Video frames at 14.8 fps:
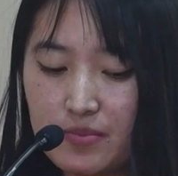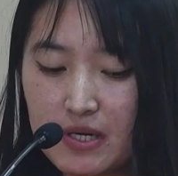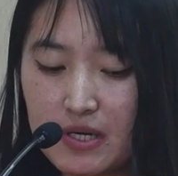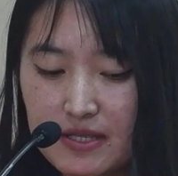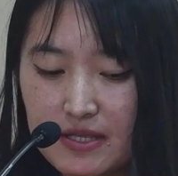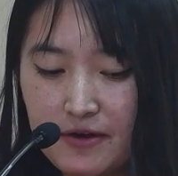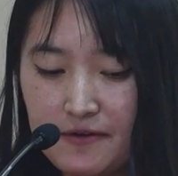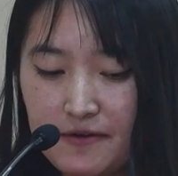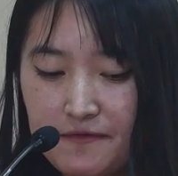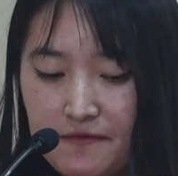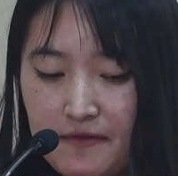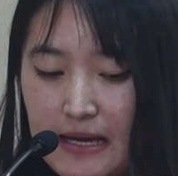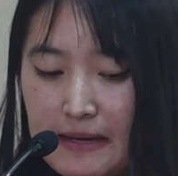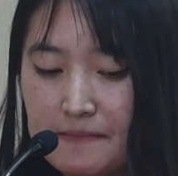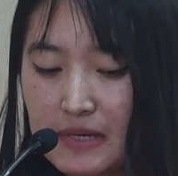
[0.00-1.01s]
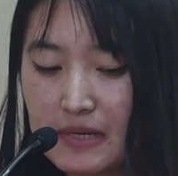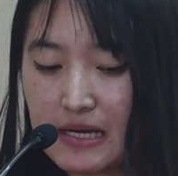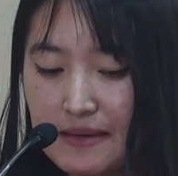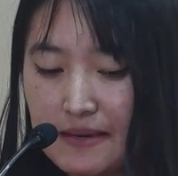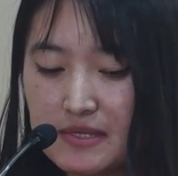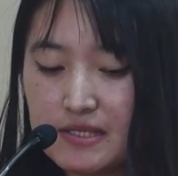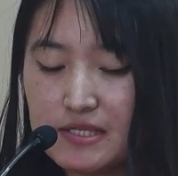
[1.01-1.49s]
the birth of
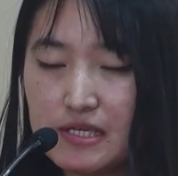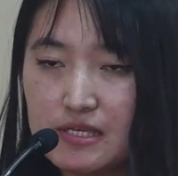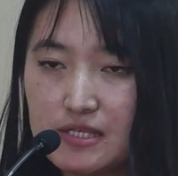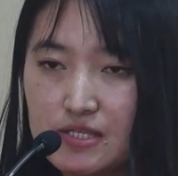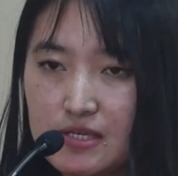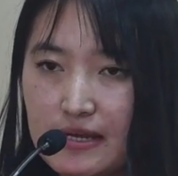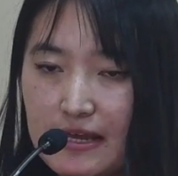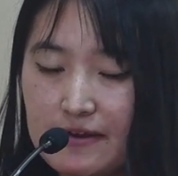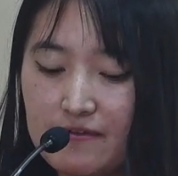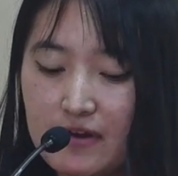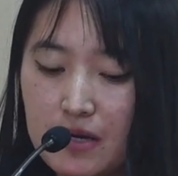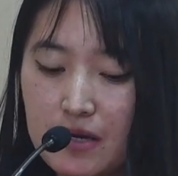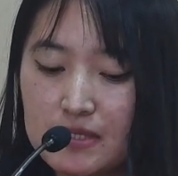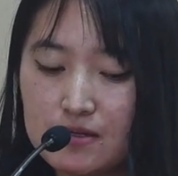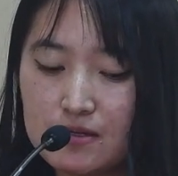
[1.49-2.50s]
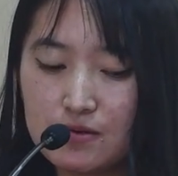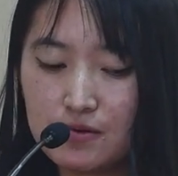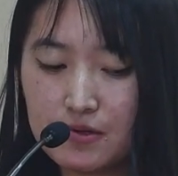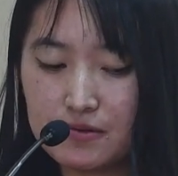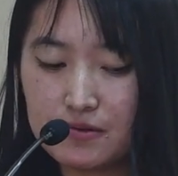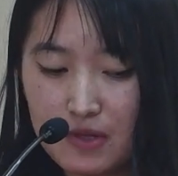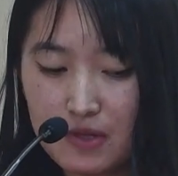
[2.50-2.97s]
Climate Change and Environmental
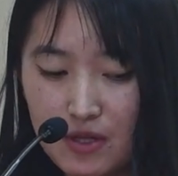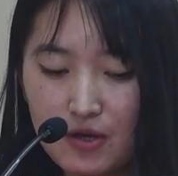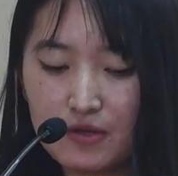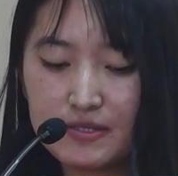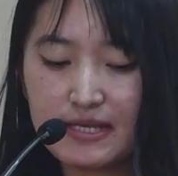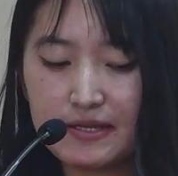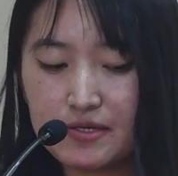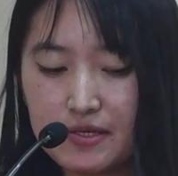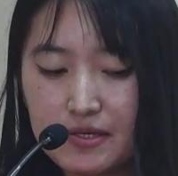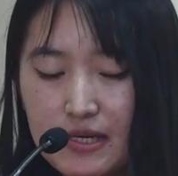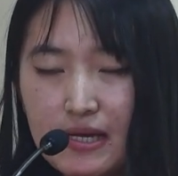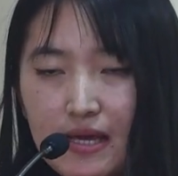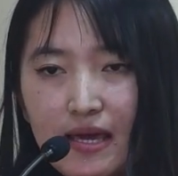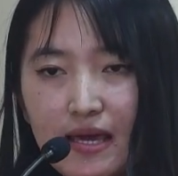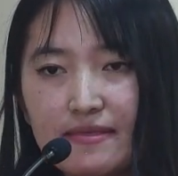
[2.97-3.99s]
Law Center.